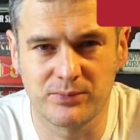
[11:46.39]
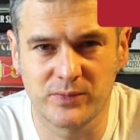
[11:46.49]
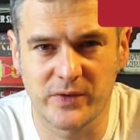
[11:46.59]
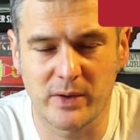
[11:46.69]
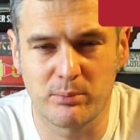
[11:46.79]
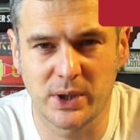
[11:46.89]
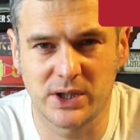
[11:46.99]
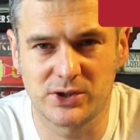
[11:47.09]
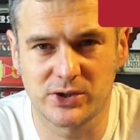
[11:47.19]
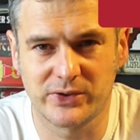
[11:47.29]
some
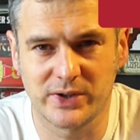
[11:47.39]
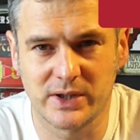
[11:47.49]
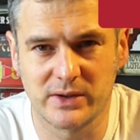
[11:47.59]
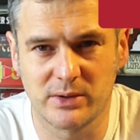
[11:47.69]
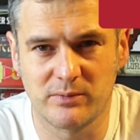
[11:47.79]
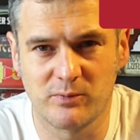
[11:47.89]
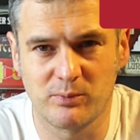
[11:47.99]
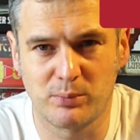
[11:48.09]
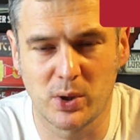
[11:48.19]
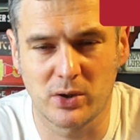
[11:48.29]
pictures in the
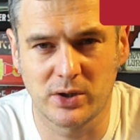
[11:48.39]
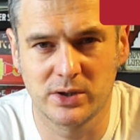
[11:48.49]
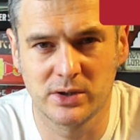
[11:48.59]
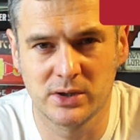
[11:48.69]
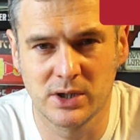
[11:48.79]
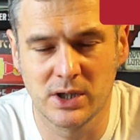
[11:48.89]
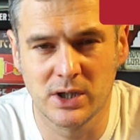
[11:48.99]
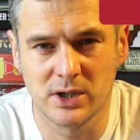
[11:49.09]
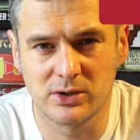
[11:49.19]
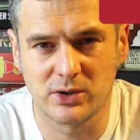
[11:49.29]
blog
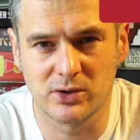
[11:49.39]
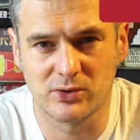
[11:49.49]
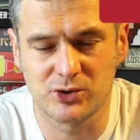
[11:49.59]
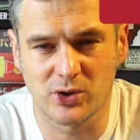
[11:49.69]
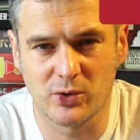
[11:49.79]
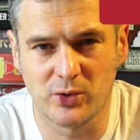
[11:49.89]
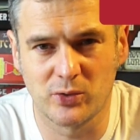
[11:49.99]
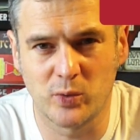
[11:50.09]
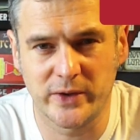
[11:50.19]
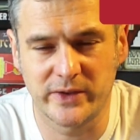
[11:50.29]
to show you
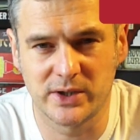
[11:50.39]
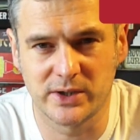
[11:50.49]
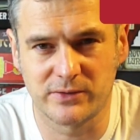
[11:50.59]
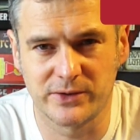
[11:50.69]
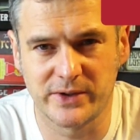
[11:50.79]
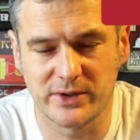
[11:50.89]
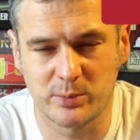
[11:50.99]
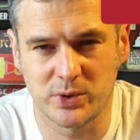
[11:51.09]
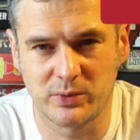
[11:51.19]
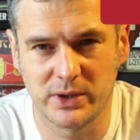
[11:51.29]
what the difference is
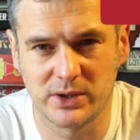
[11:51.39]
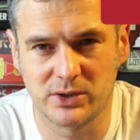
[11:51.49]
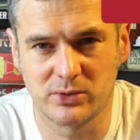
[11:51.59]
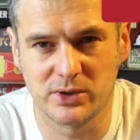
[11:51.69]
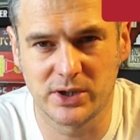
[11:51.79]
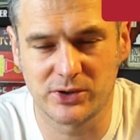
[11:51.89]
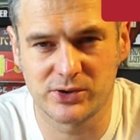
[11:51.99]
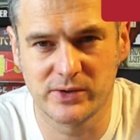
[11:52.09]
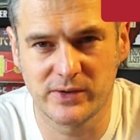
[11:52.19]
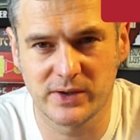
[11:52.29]
between the two
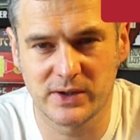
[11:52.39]
editions.